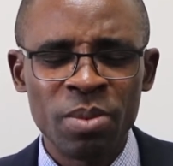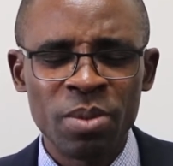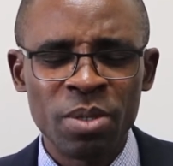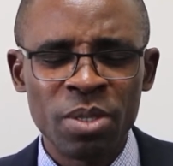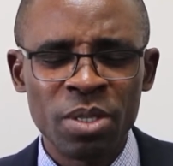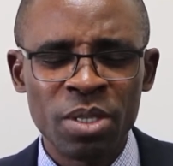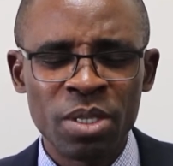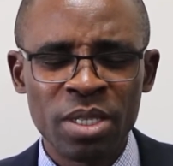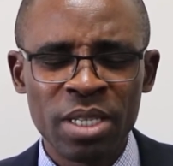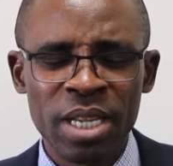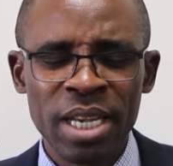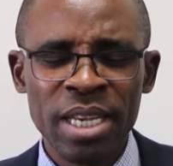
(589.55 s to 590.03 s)

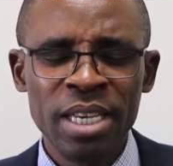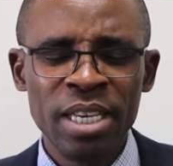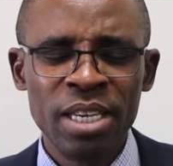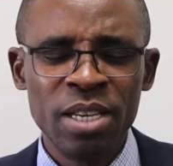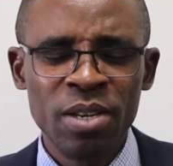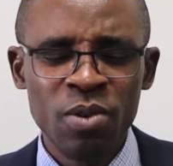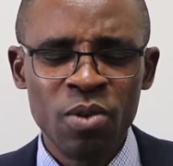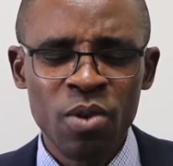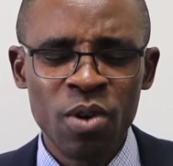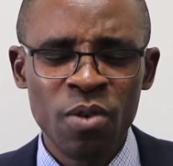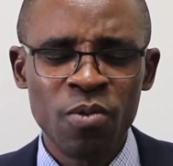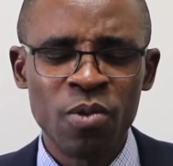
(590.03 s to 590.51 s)
Thank
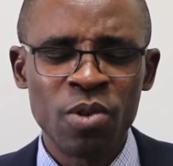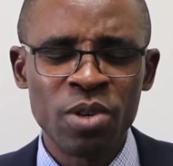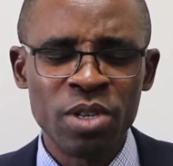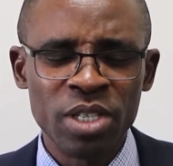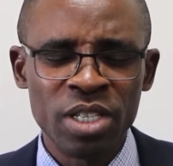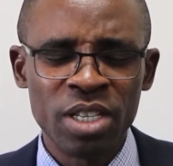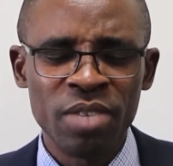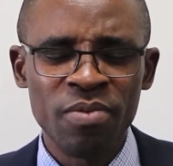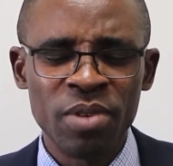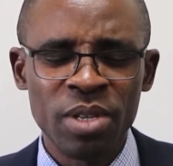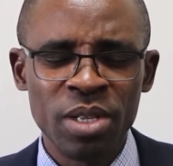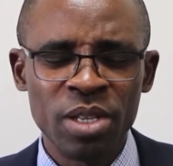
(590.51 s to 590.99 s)
you, Lord, for
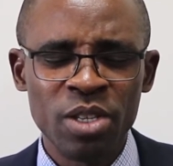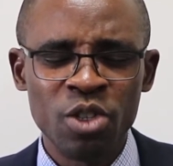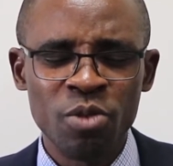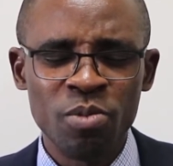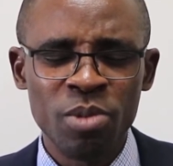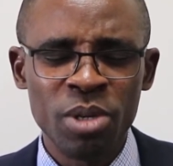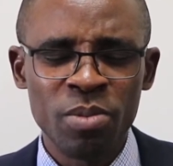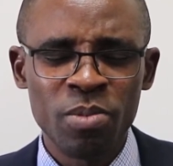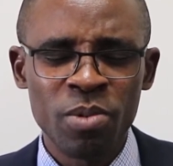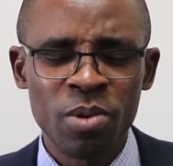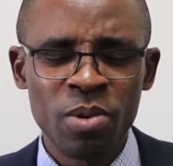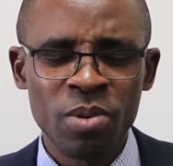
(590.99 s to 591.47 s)
receiving these
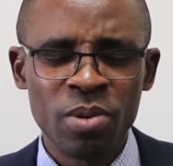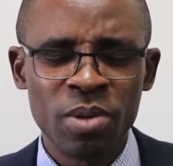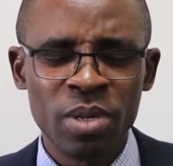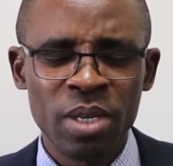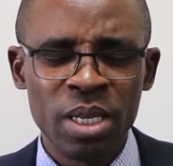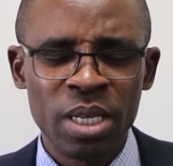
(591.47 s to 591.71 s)
people.